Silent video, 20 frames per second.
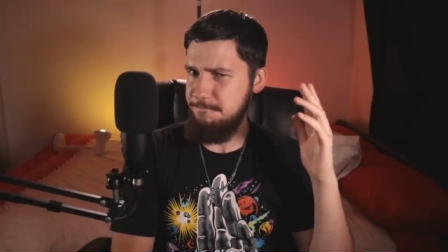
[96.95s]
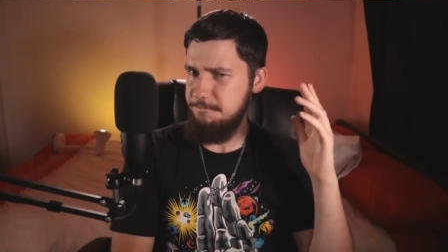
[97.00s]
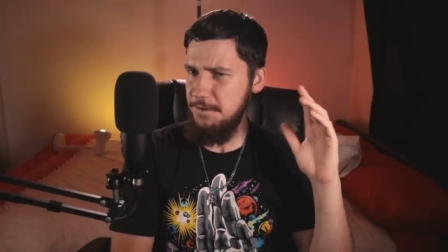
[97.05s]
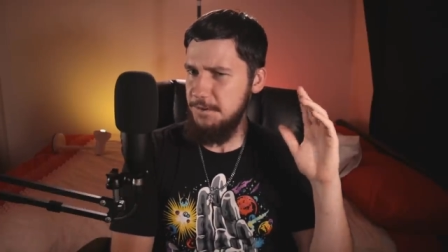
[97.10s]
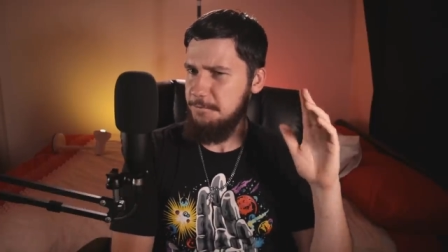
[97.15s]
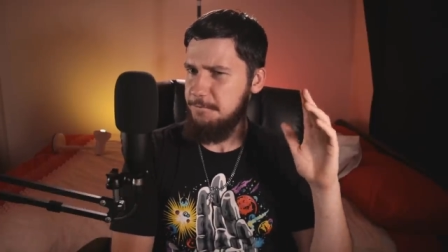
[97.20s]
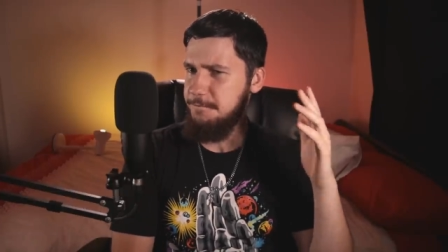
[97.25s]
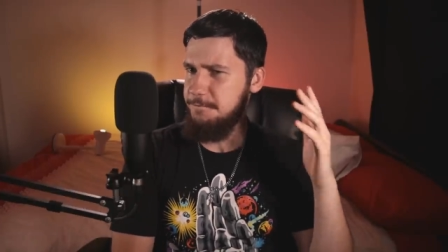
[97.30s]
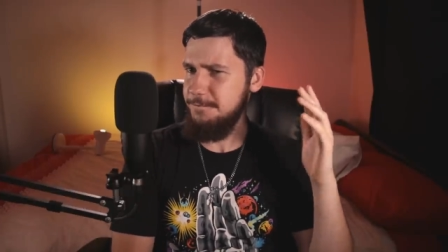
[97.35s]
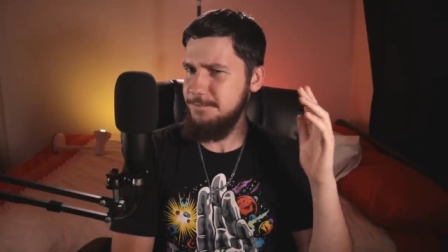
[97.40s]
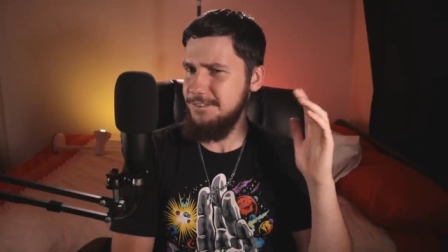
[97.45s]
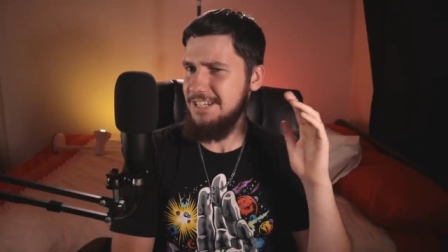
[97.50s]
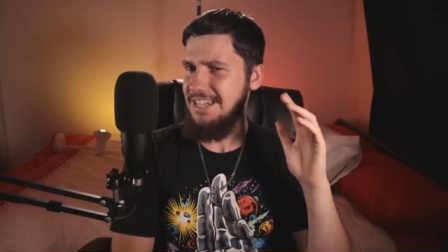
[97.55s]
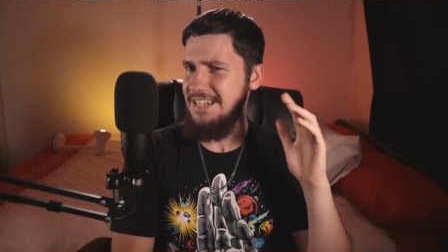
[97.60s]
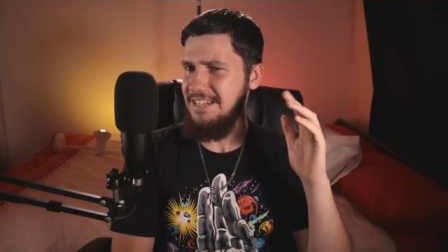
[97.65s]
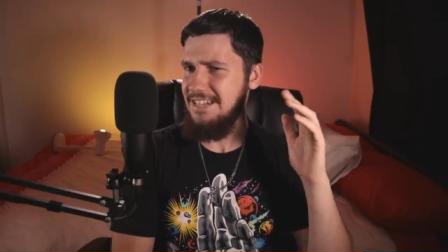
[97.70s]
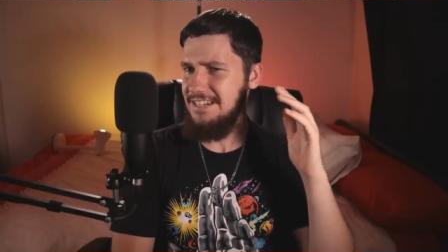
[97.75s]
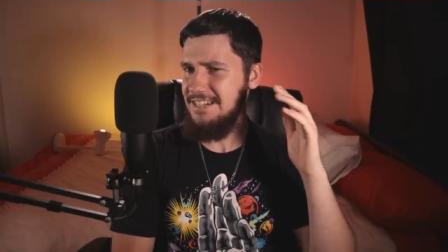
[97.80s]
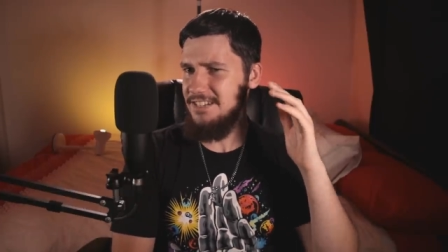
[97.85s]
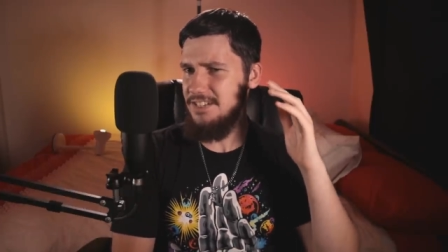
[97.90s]

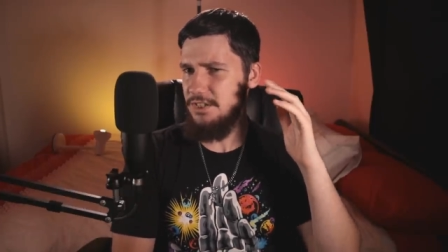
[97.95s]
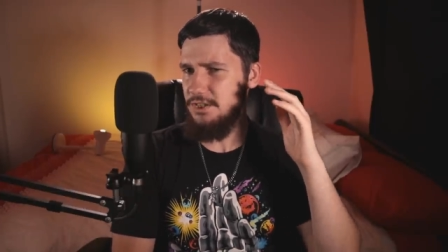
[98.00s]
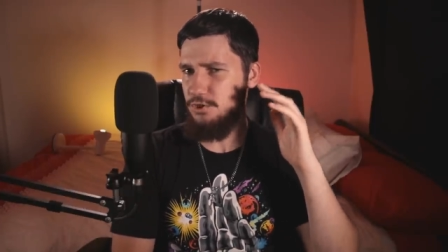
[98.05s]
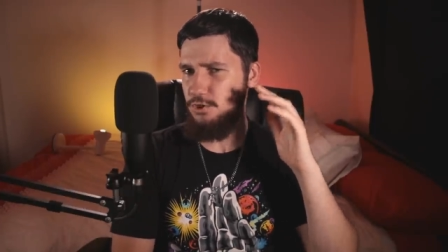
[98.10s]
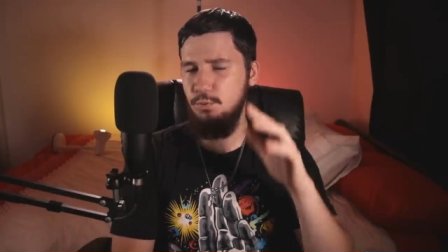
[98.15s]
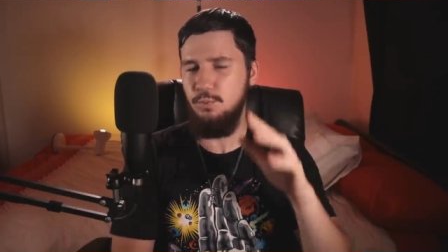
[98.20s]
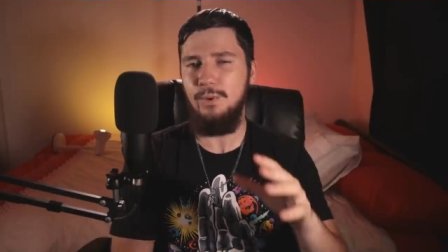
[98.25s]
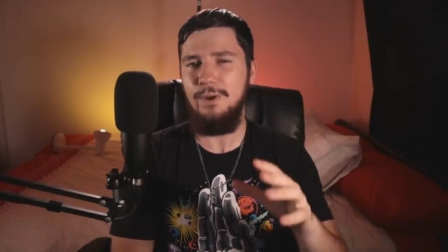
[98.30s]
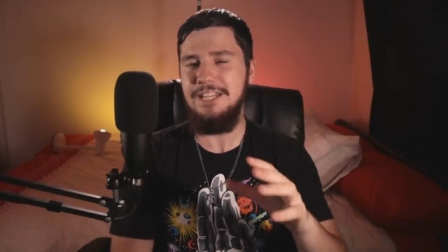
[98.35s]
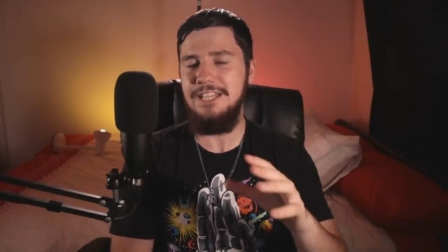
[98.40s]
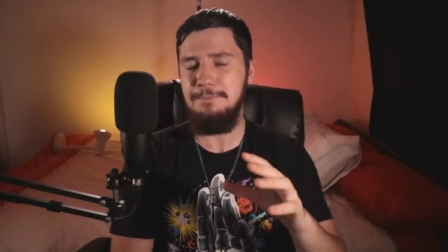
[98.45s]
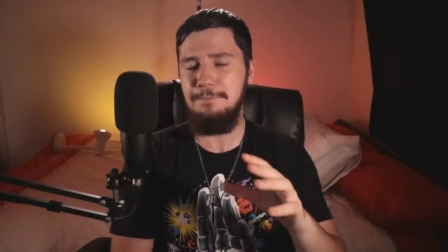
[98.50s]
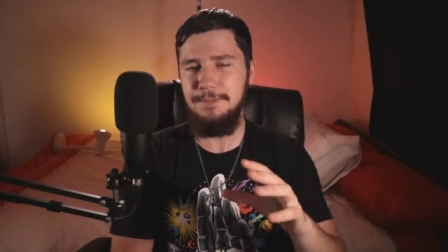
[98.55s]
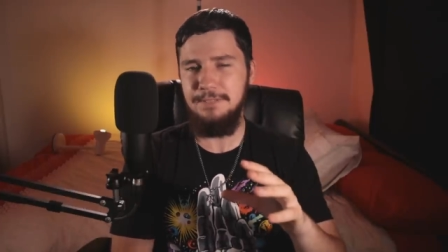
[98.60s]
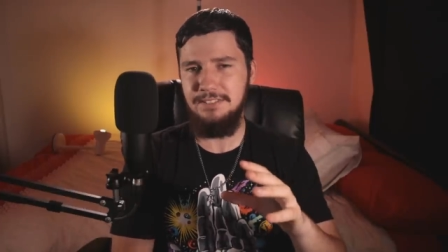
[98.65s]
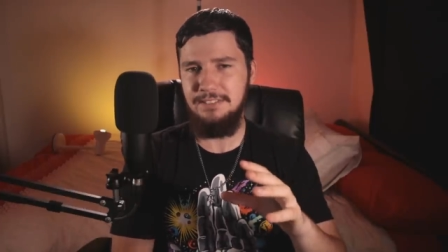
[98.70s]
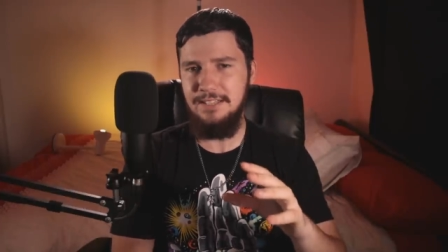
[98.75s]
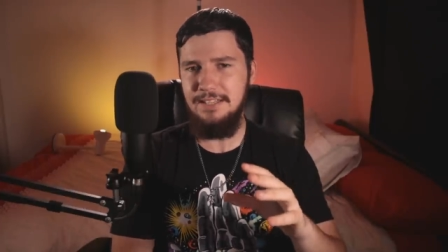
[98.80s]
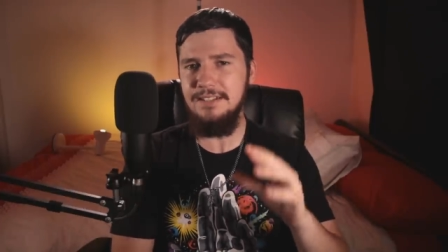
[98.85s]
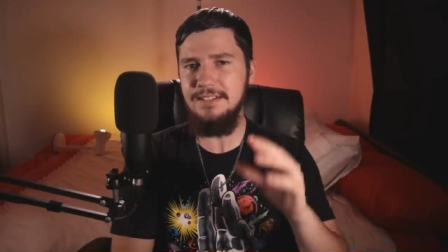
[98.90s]
15 to
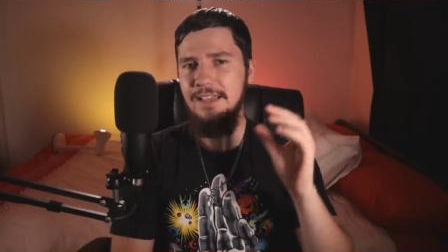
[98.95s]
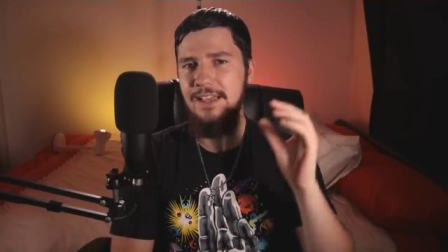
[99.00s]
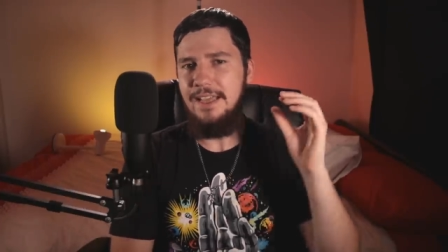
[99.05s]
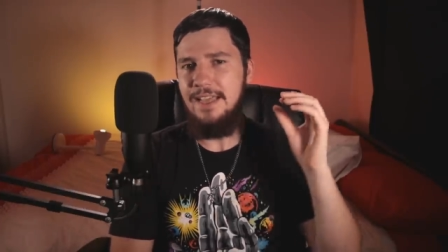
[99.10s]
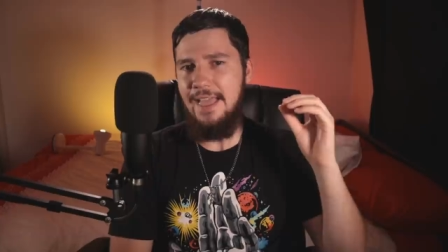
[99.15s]
20%,